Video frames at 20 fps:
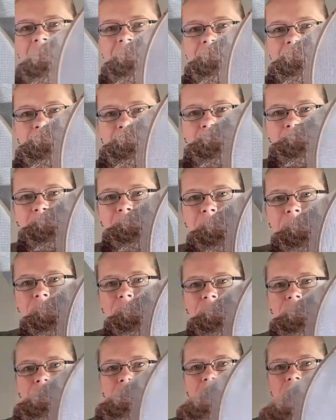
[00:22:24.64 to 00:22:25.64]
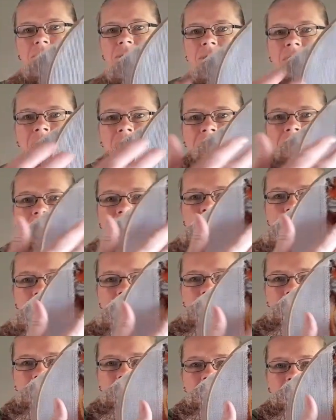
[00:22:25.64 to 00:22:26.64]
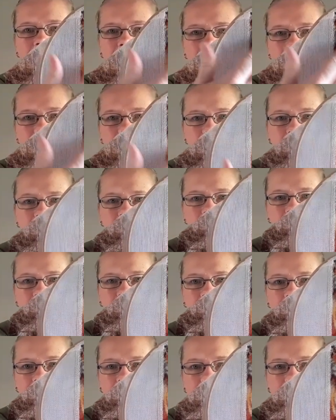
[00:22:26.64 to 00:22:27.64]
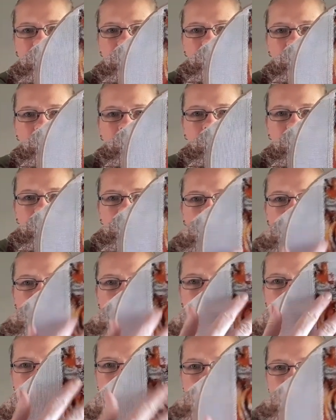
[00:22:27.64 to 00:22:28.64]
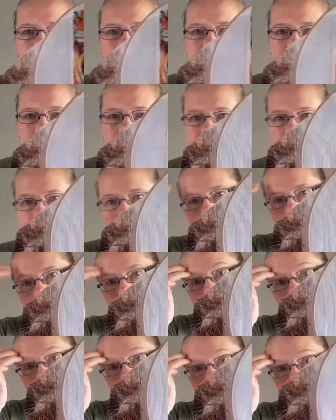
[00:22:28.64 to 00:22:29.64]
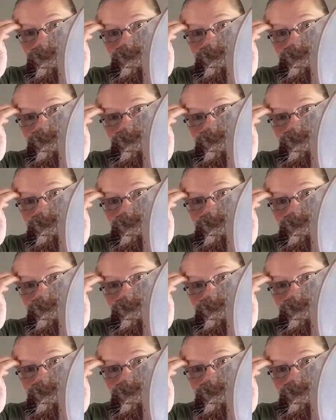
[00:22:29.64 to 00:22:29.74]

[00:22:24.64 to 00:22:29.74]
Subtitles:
is where I'm up to. So I have started filling in the rest of this tiger.